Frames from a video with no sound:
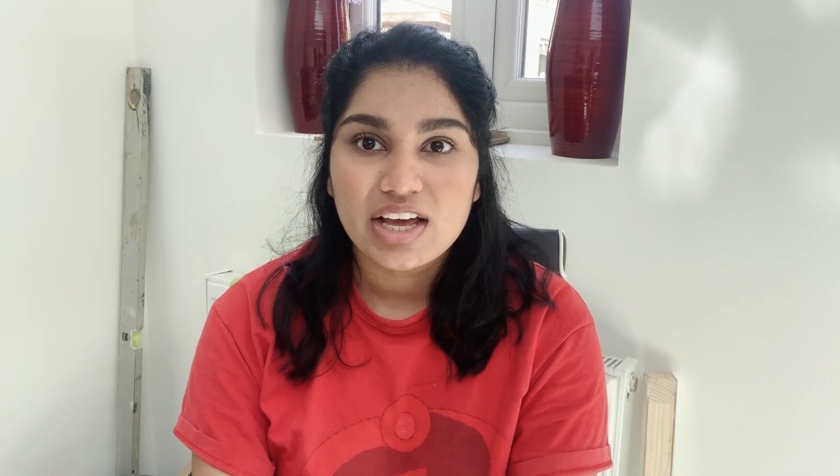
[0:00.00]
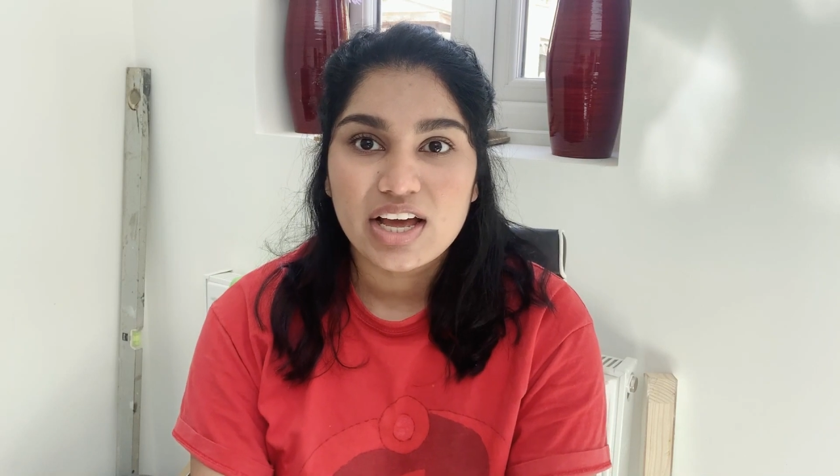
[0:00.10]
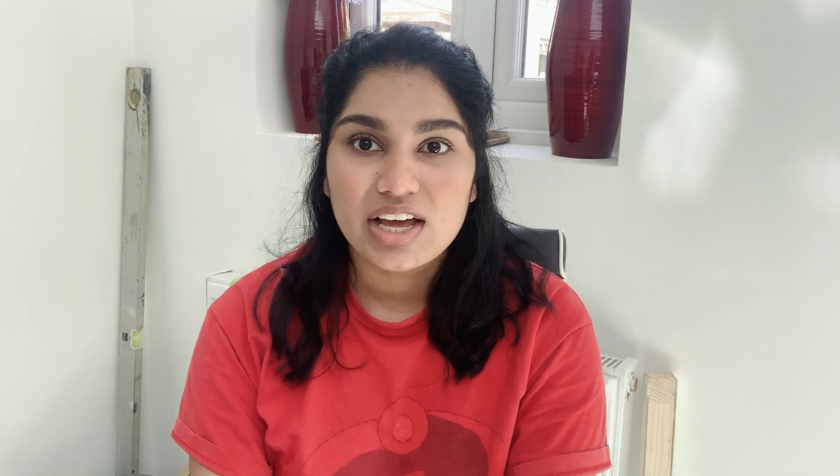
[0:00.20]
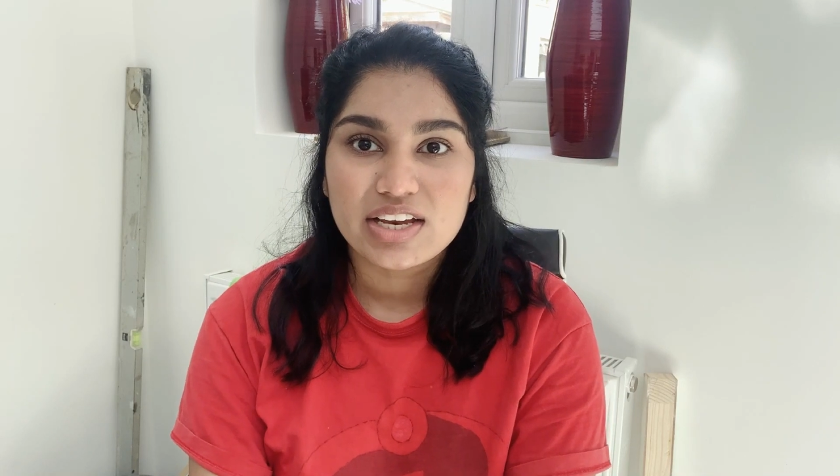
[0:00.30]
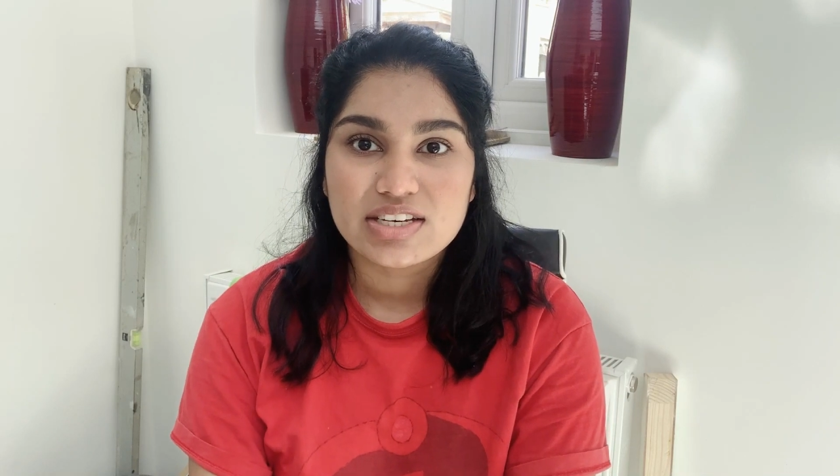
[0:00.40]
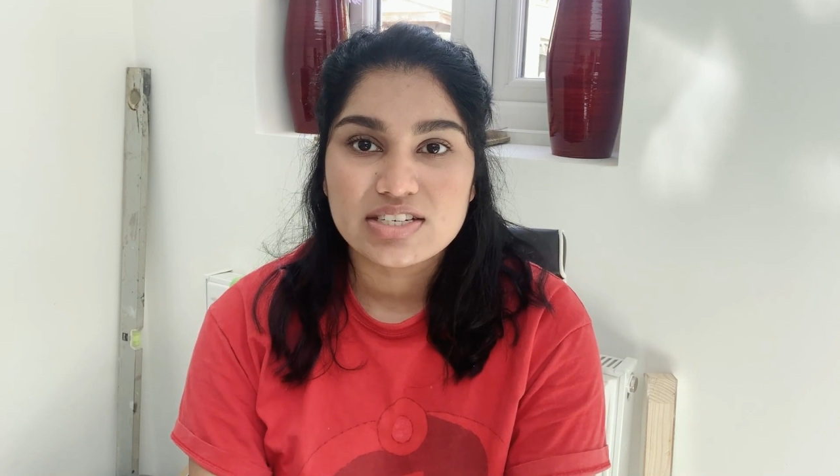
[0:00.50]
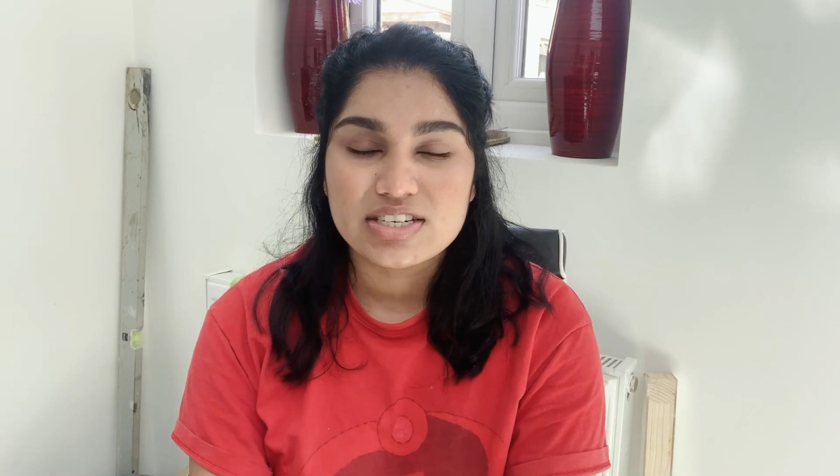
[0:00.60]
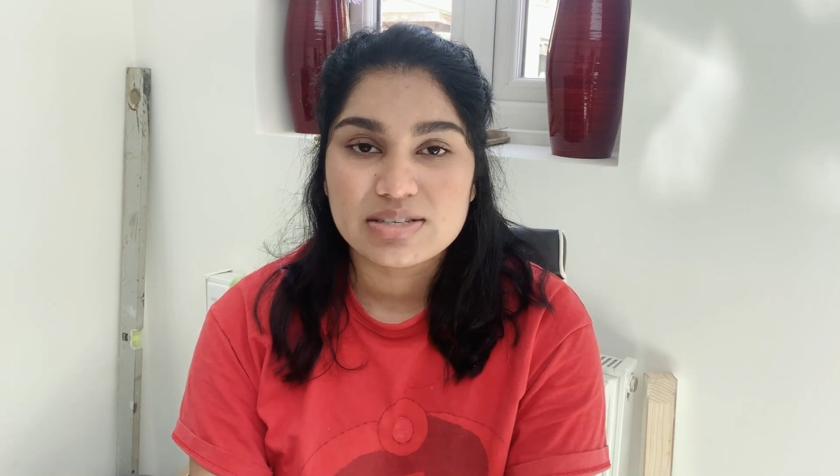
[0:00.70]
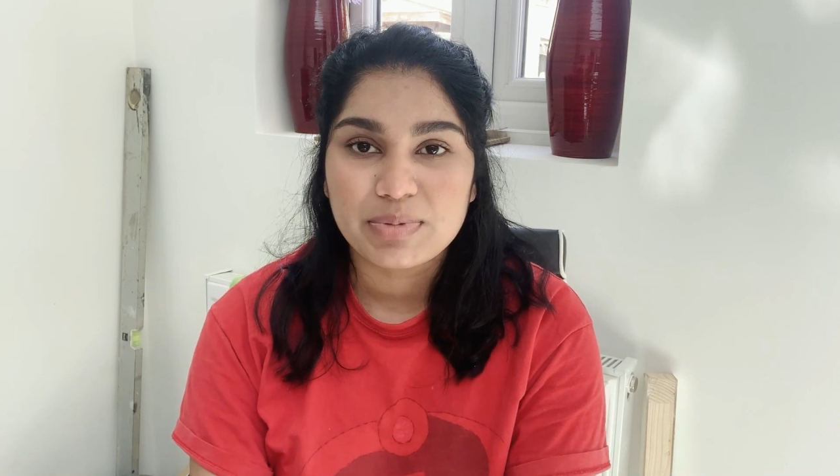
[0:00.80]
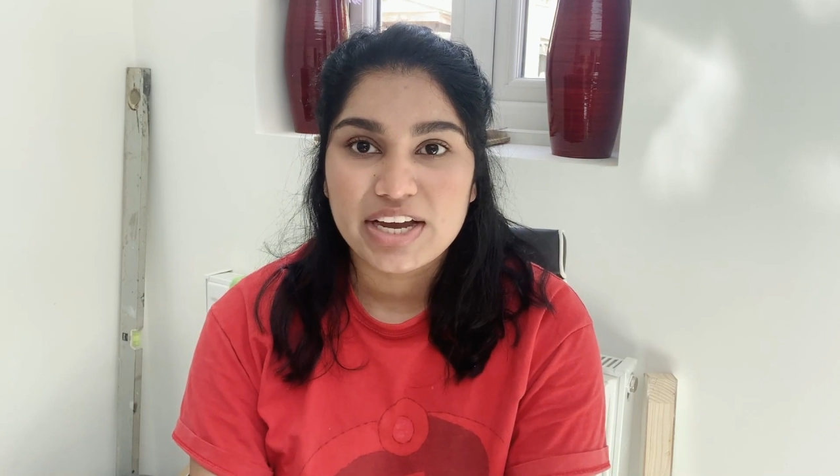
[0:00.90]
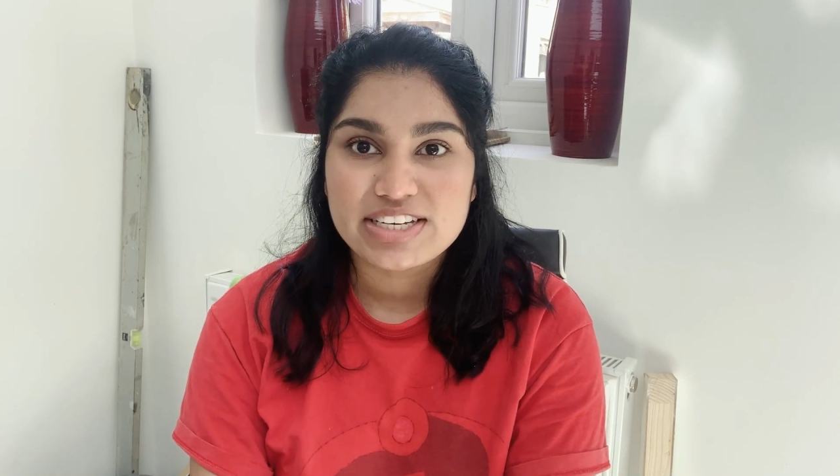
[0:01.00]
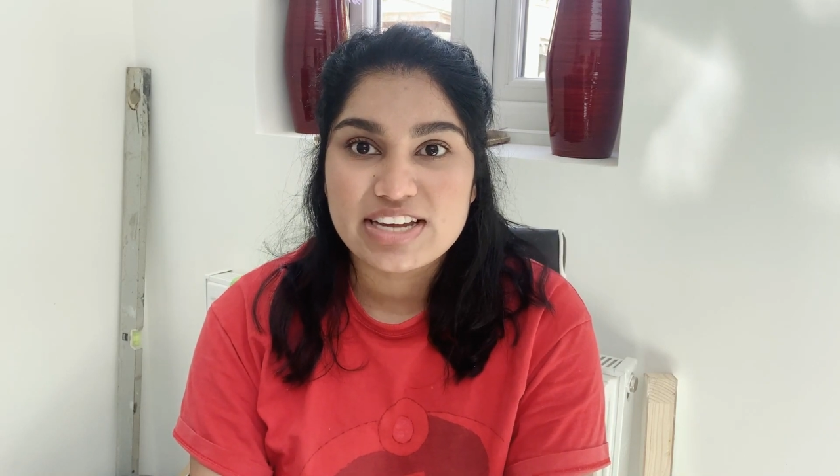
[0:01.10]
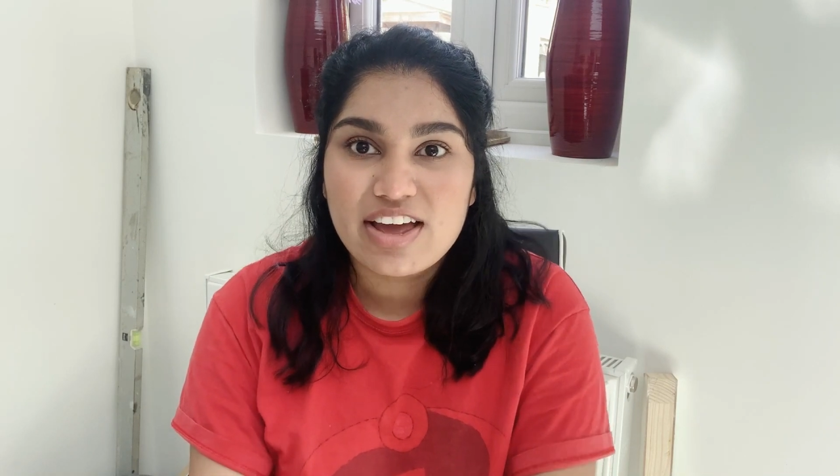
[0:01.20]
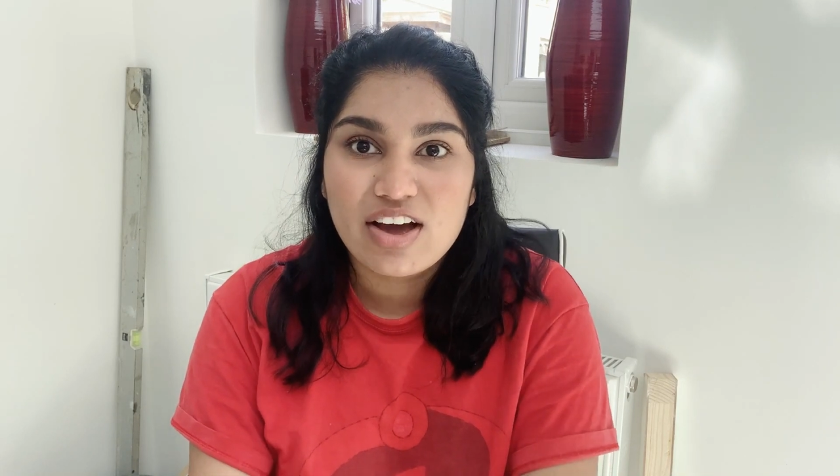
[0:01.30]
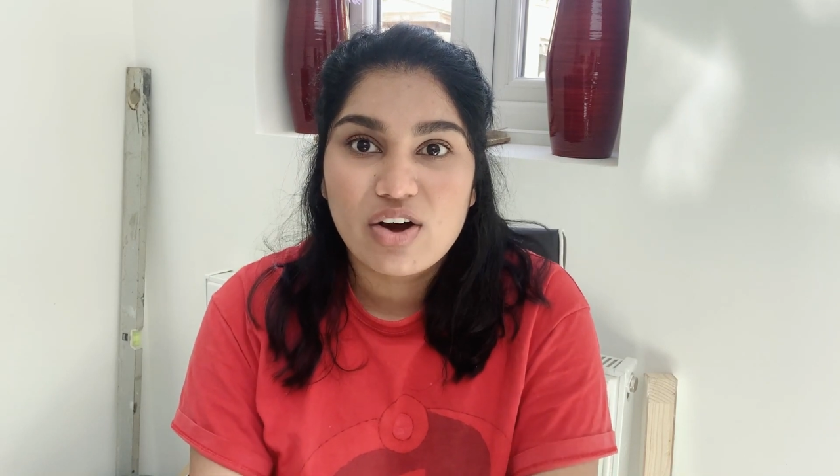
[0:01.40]
And despite
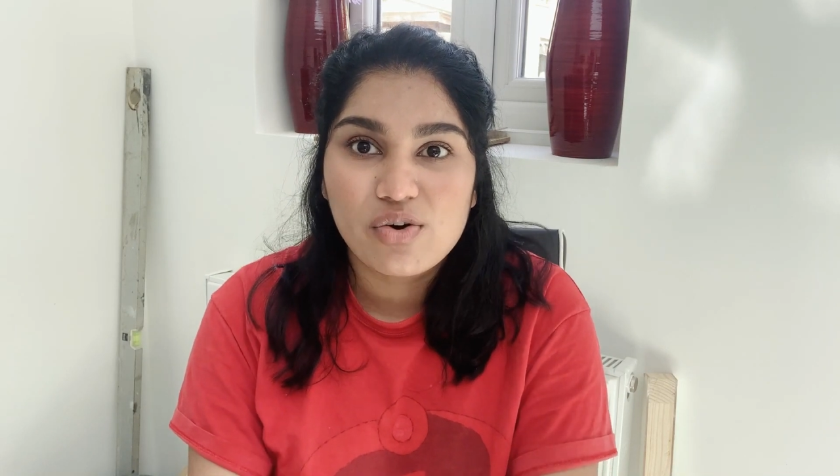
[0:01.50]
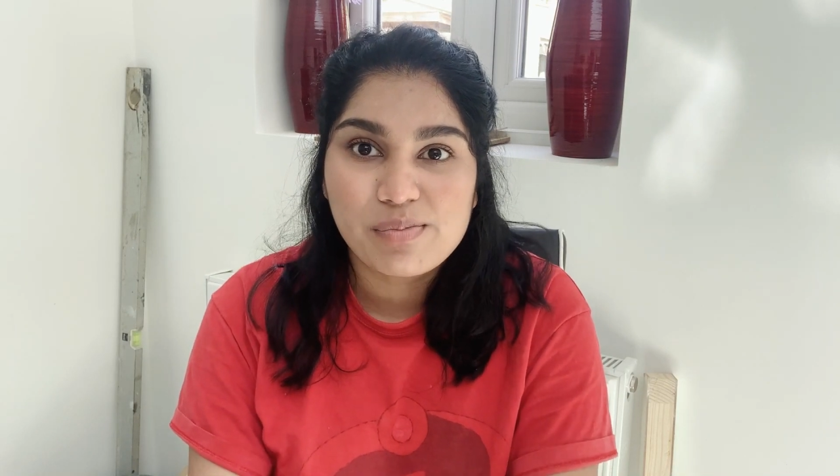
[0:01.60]
all